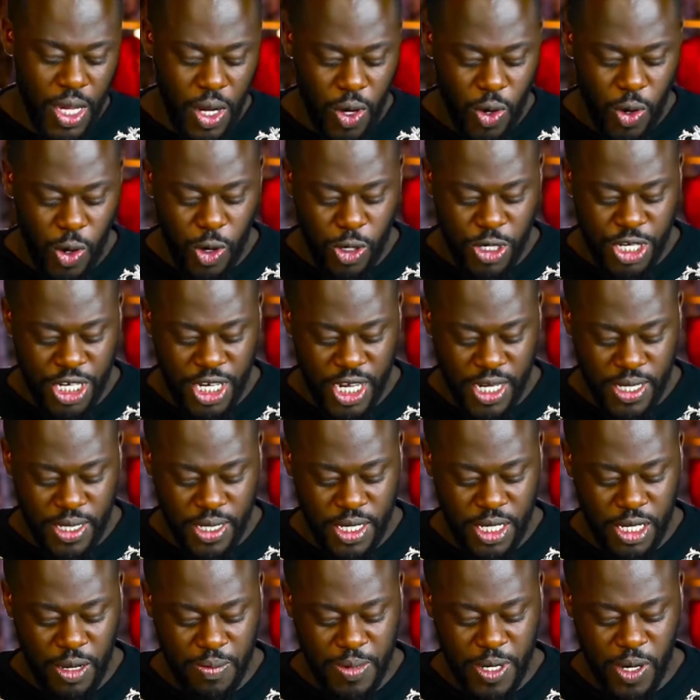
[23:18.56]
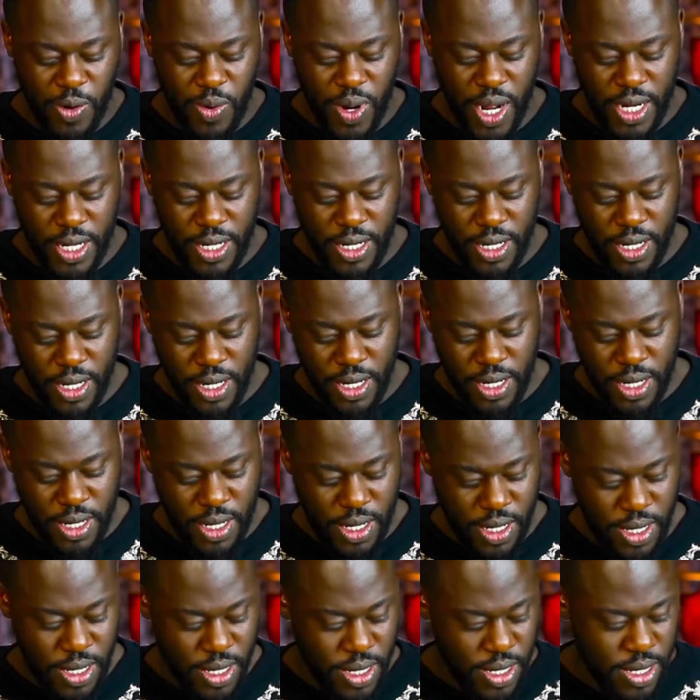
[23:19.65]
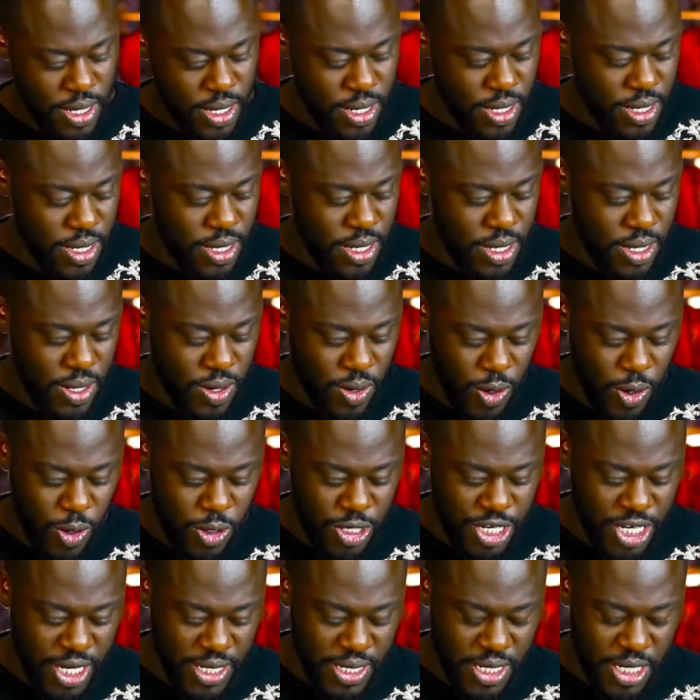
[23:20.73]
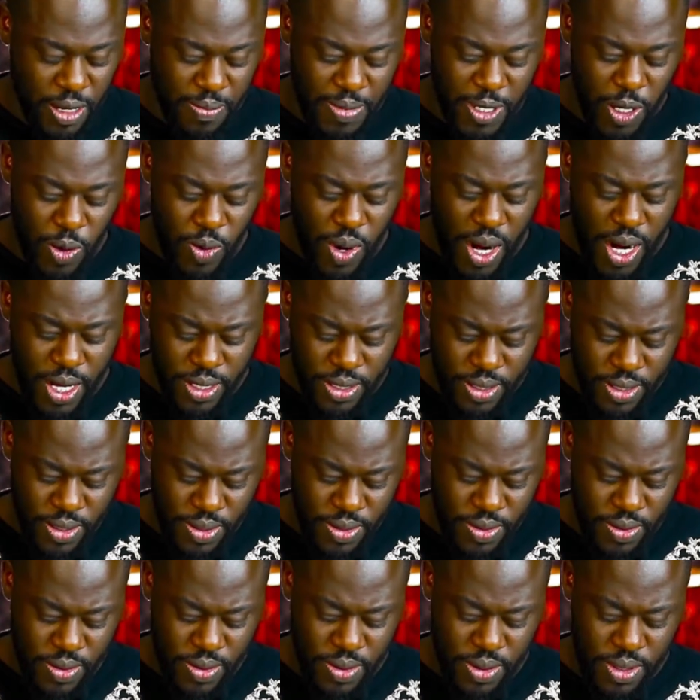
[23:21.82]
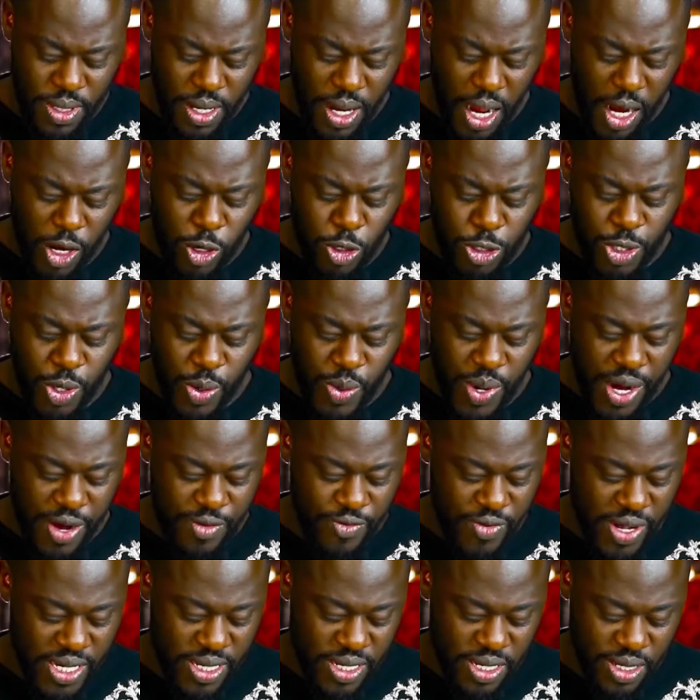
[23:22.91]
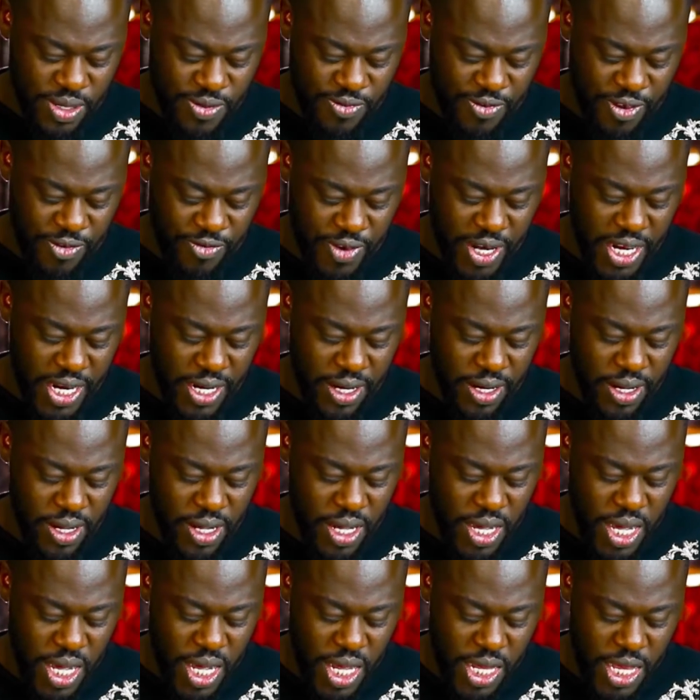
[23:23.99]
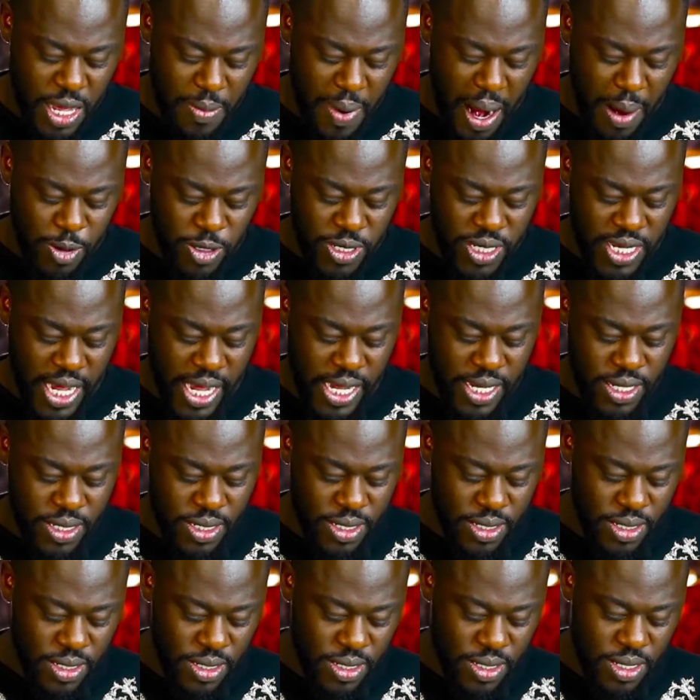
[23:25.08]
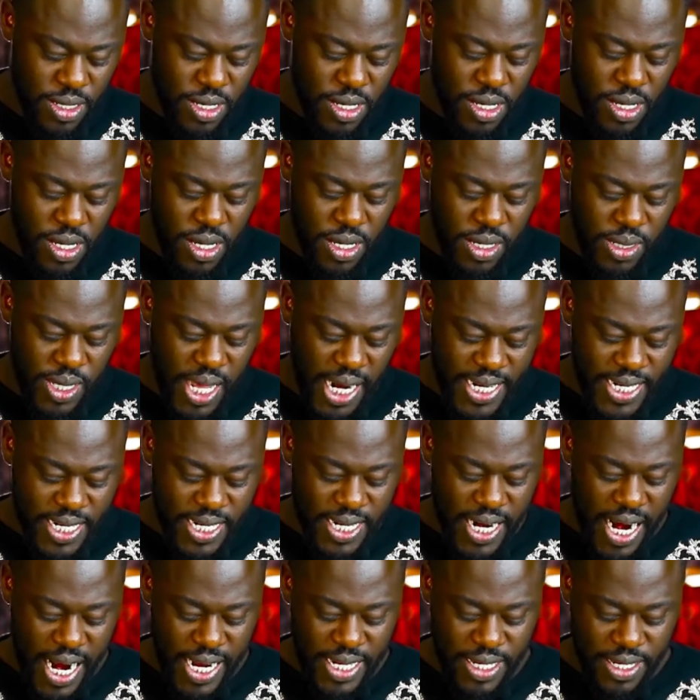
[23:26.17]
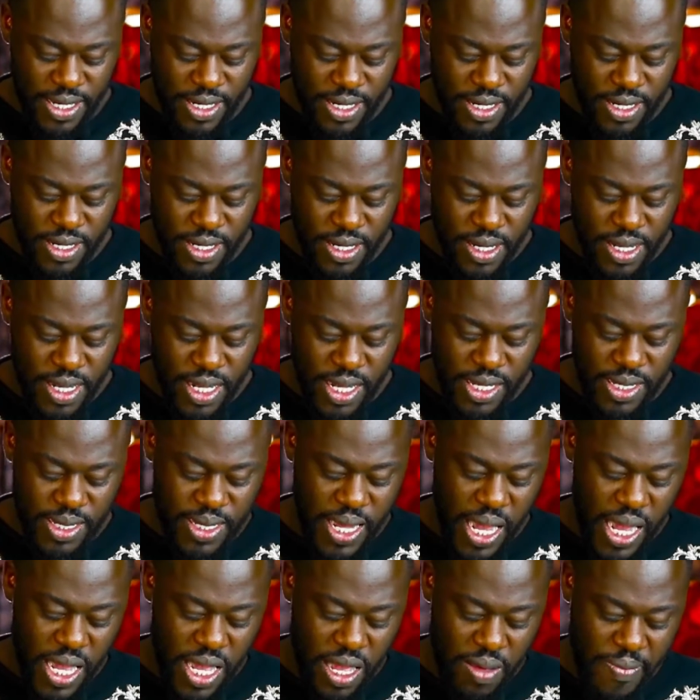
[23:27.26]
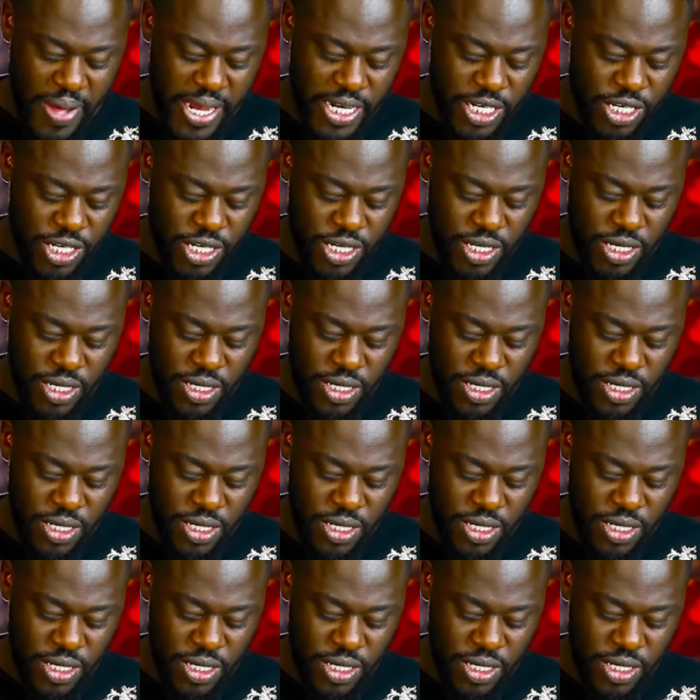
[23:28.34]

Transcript: Colossians chapter 1. Colossians chapter 1. I'll also read verses 15. The Bible says that Christ is the image